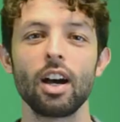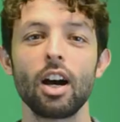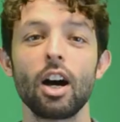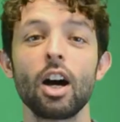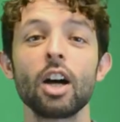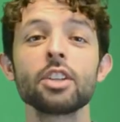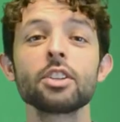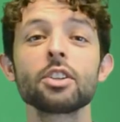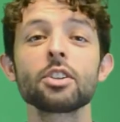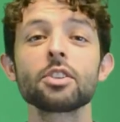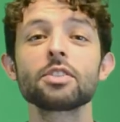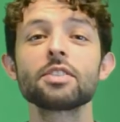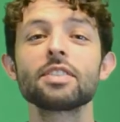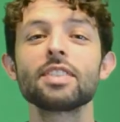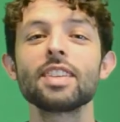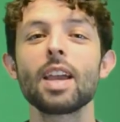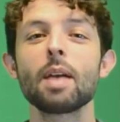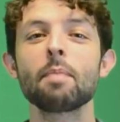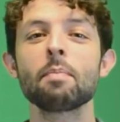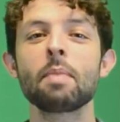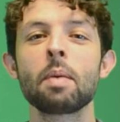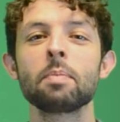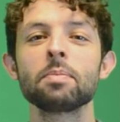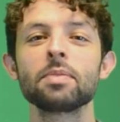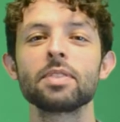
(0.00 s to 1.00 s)
Under
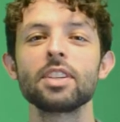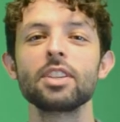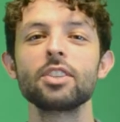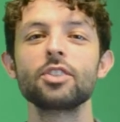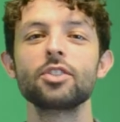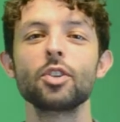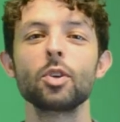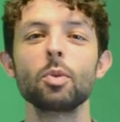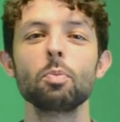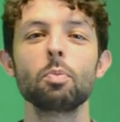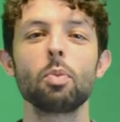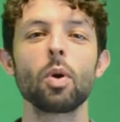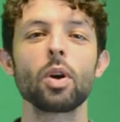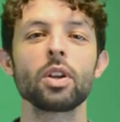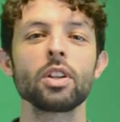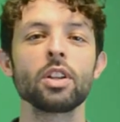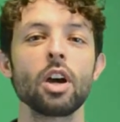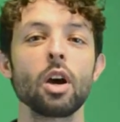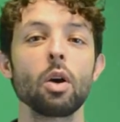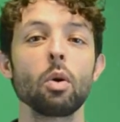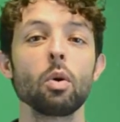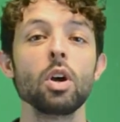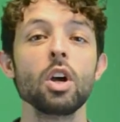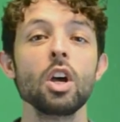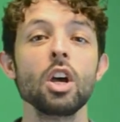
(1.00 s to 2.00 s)
CMMC
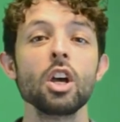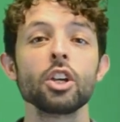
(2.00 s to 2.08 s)
2.0,